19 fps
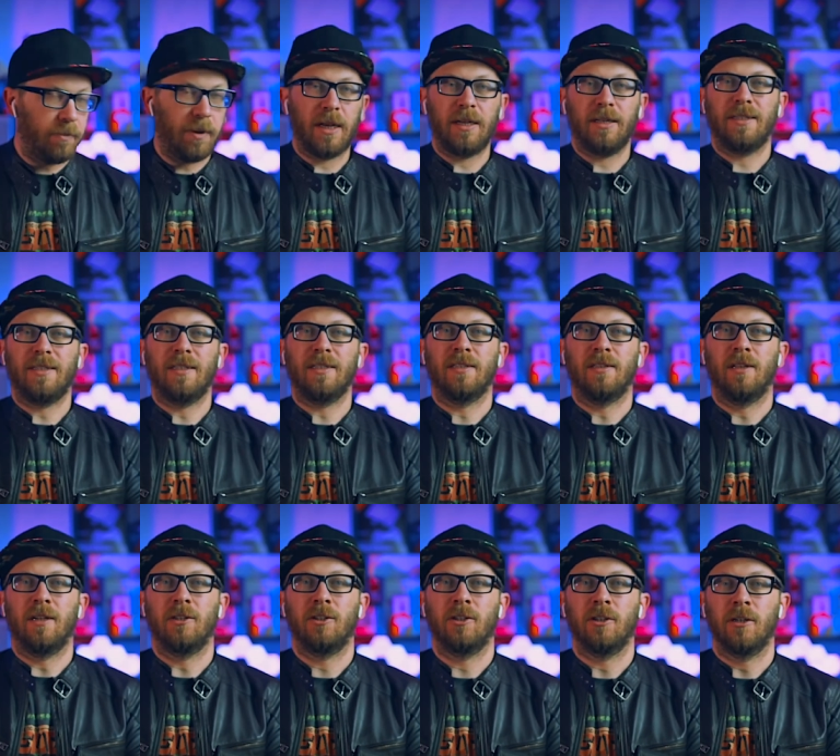Pegasus
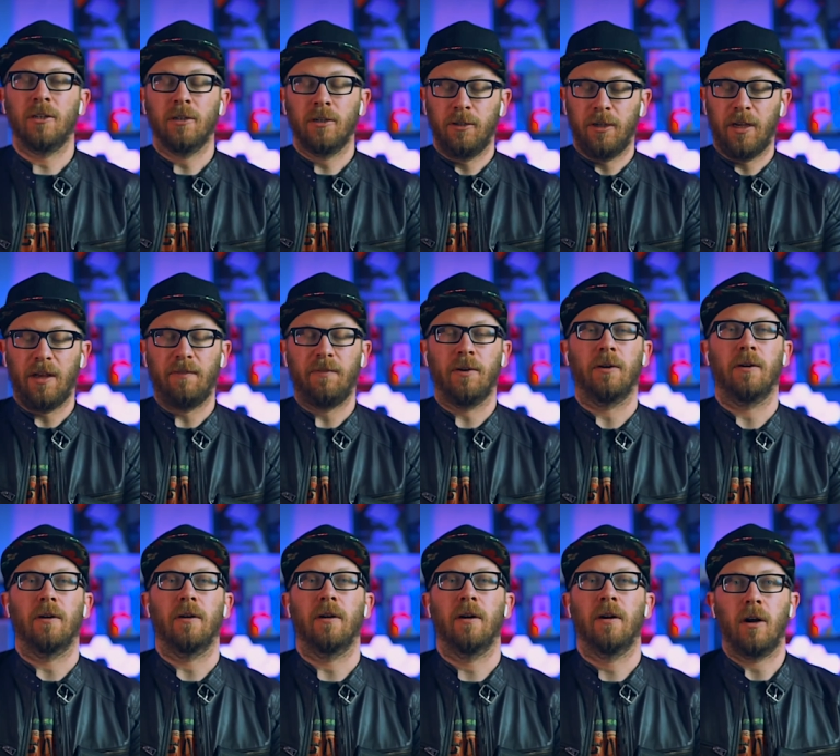launcher, you have
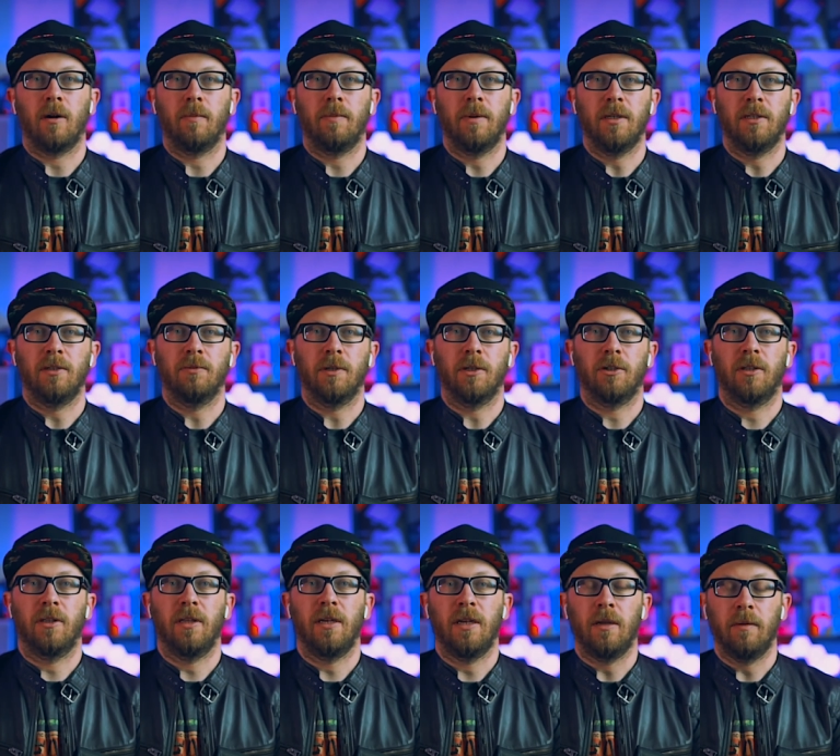your RP switch
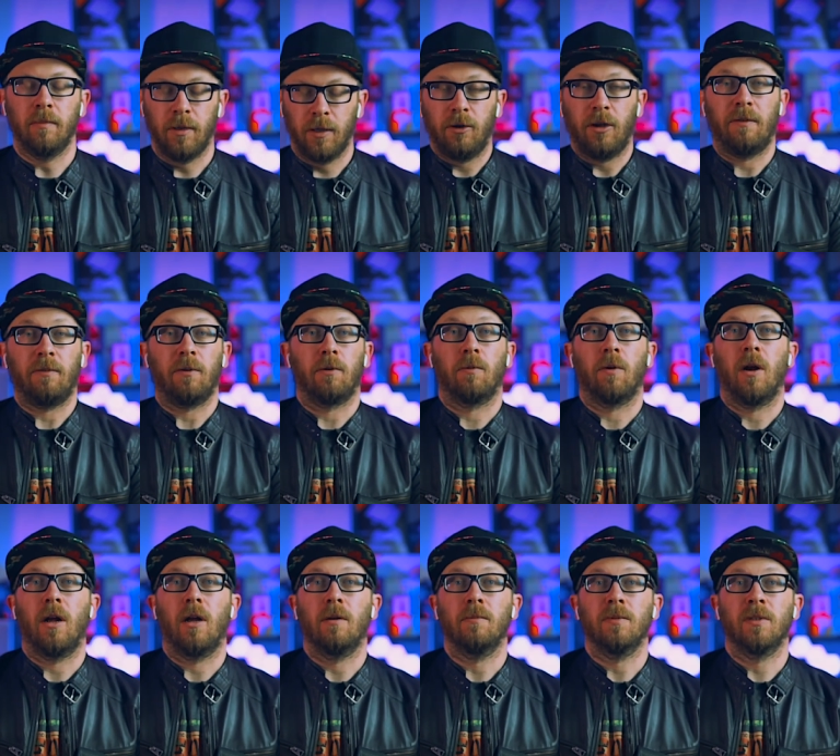theme, you have your
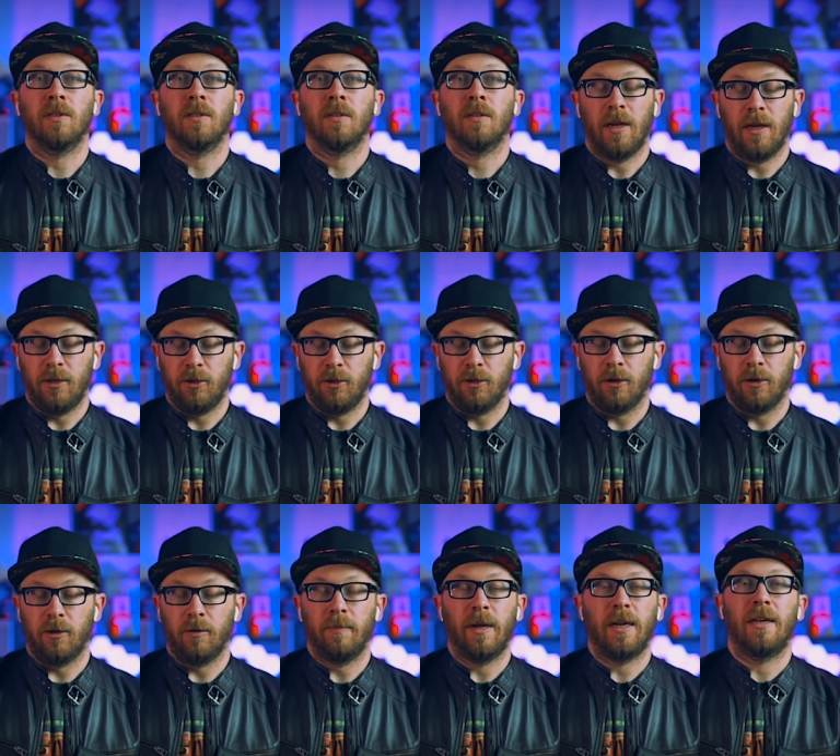ROMs and
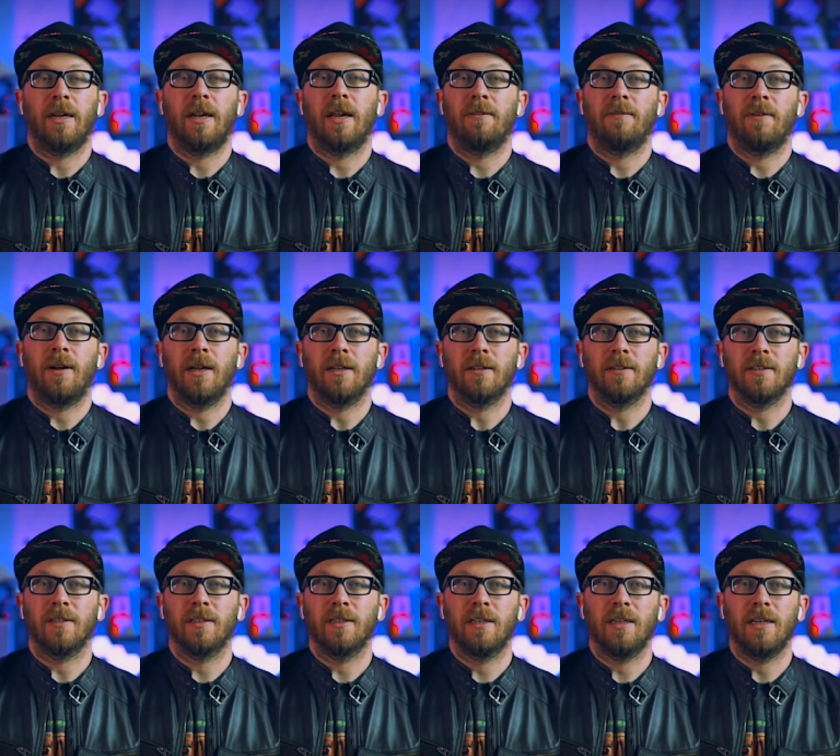your metadata
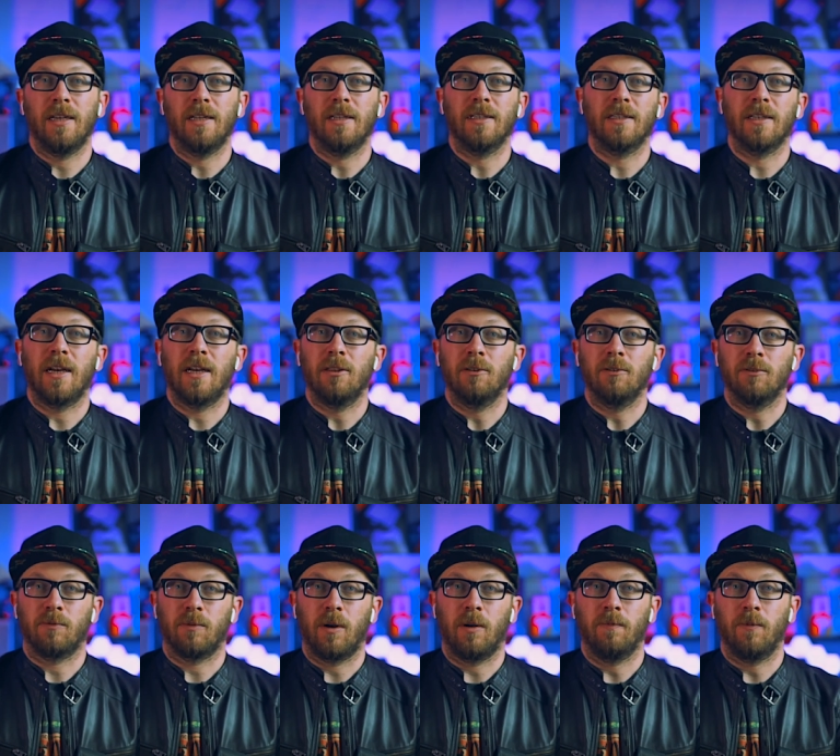files inside
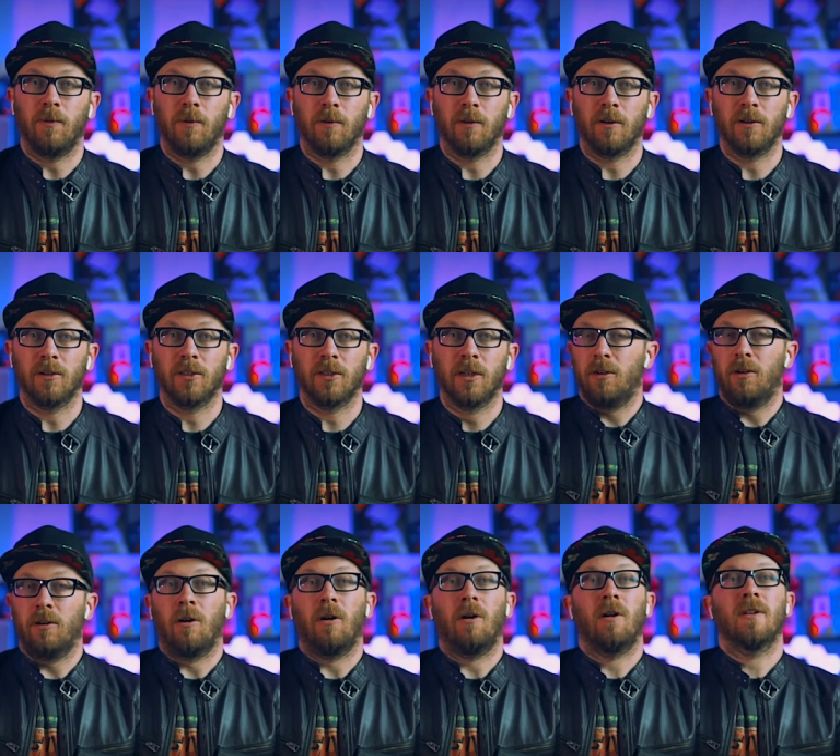those ROM folders.
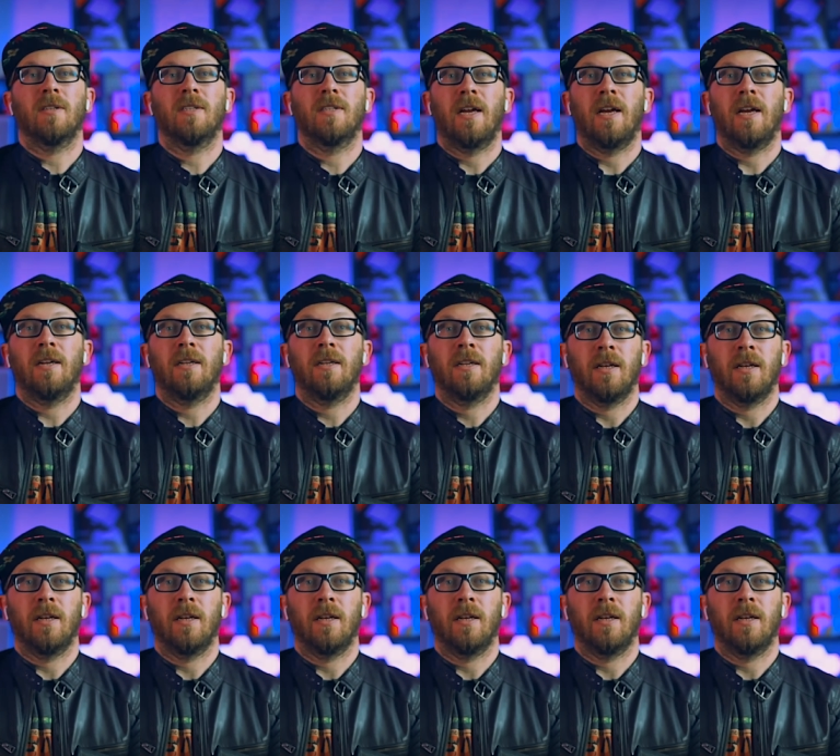You're all set.